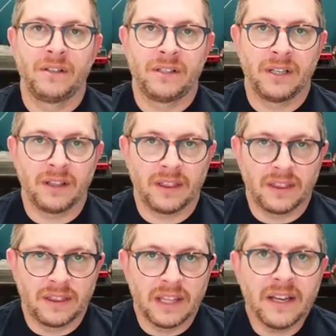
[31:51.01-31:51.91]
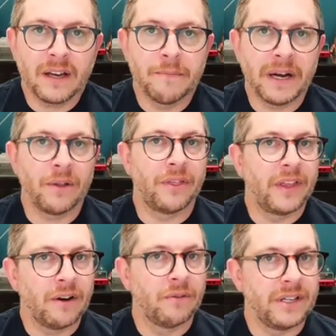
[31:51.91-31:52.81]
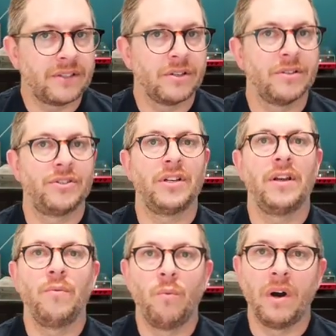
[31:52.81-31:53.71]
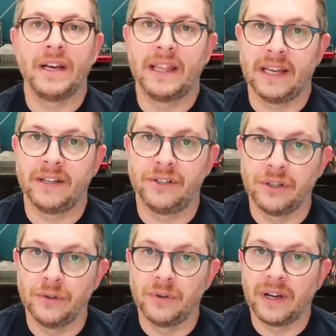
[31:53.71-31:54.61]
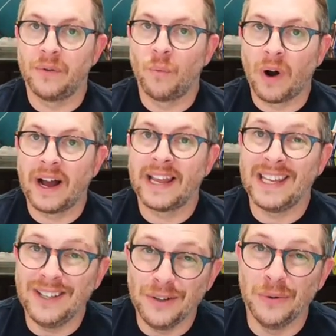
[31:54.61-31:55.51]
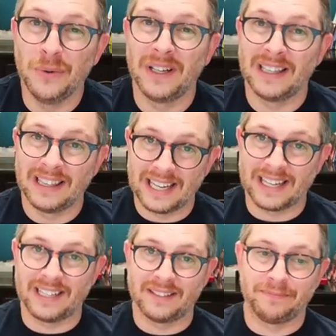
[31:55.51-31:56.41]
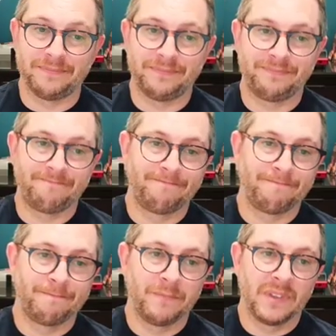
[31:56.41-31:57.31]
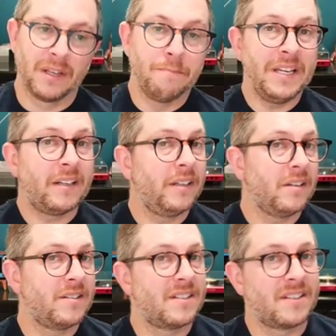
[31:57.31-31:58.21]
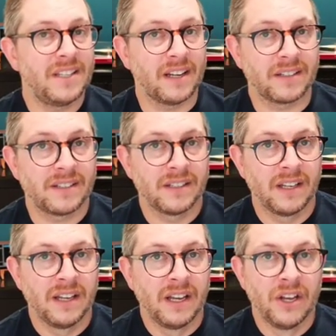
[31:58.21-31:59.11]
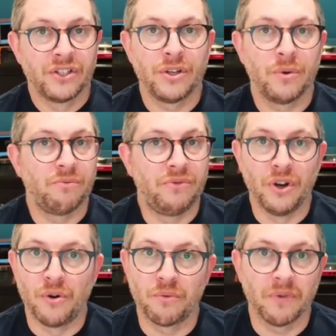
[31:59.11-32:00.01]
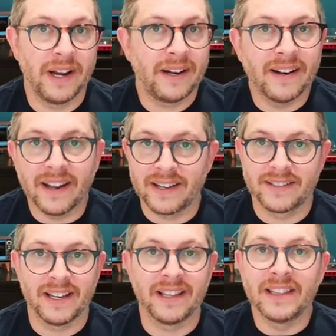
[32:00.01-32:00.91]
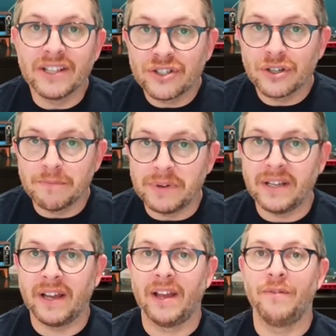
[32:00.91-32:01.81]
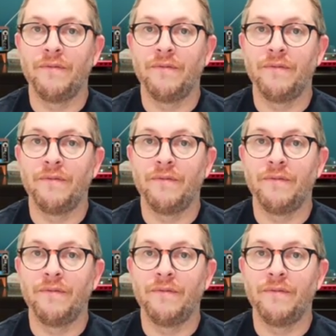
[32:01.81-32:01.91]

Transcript: to think about their research and what they do and why you like it. Be clear and succinct. So don't write an essay. This should be a